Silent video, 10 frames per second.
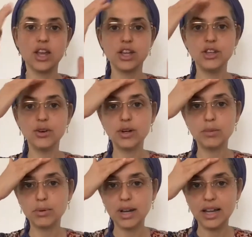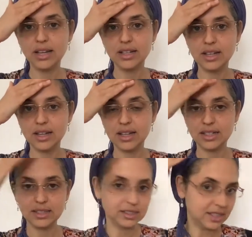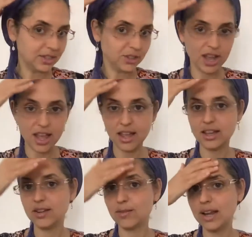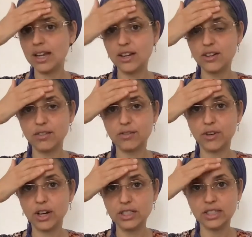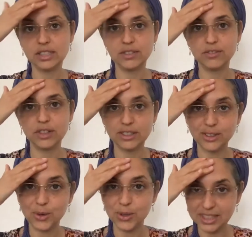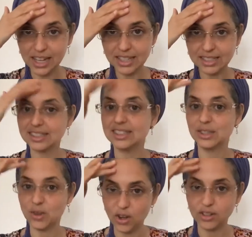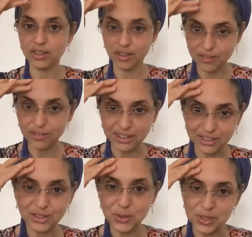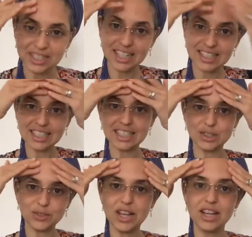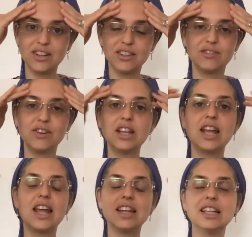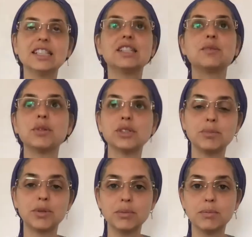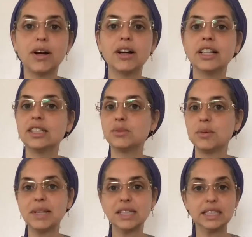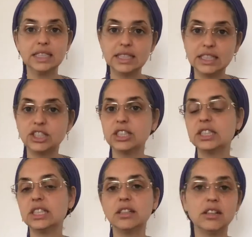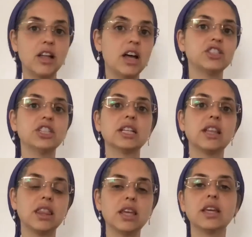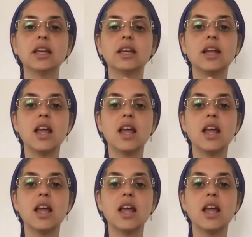Your brain is inside your head. Right here in the front is the frontal cortex. It's called the frontal cortex because it's right here in the front, and it's the most important part. It's what makes the decisions and the logic and thinking